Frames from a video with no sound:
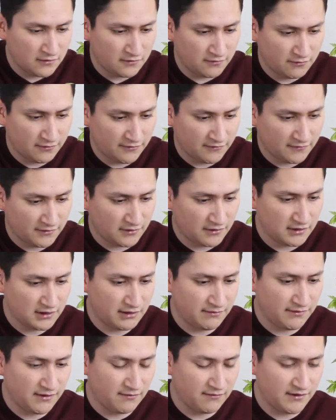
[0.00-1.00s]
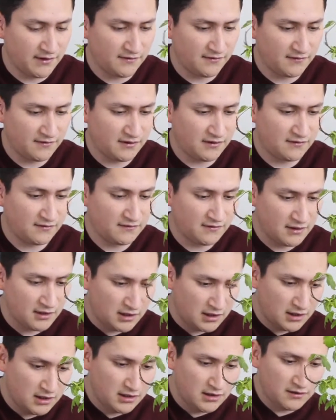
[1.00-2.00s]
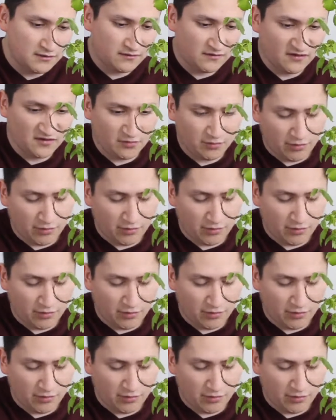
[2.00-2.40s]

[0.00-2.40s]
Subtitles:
So we're just going to leave that one as is. This